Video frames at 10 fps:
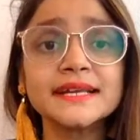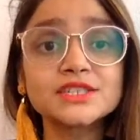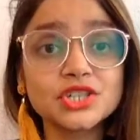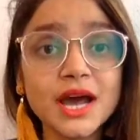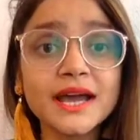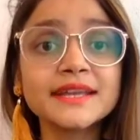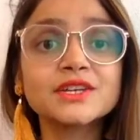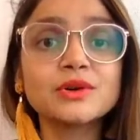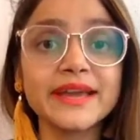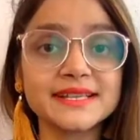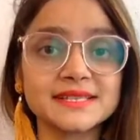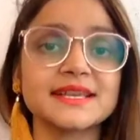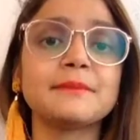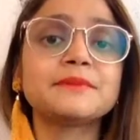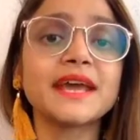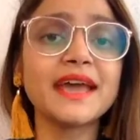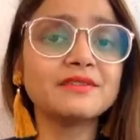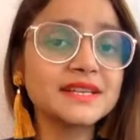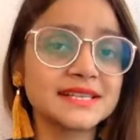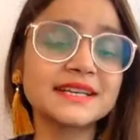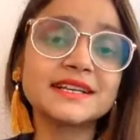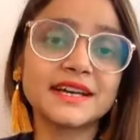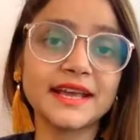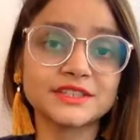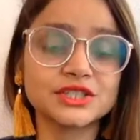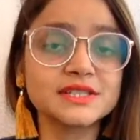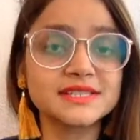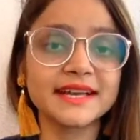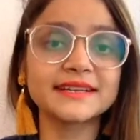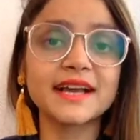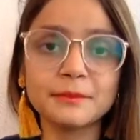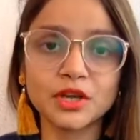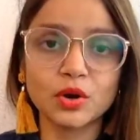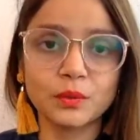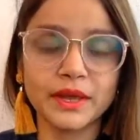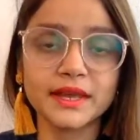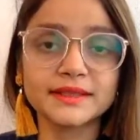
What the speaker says: trying to accept every single connections that come your way.